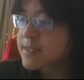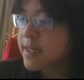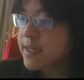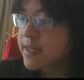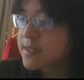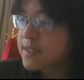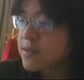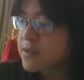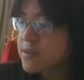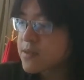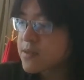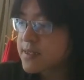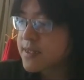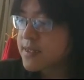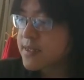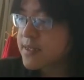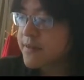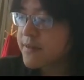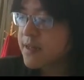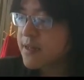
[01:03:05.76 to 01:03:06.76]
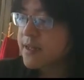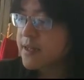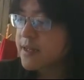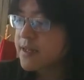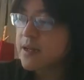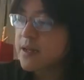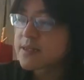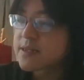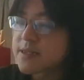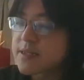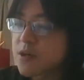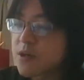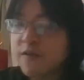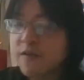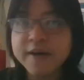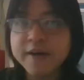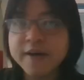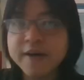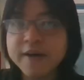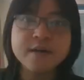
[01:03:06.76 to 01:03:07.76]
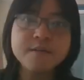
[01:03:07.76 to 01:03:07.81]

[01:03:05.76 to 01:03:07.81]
so it's definitely not a zero vector,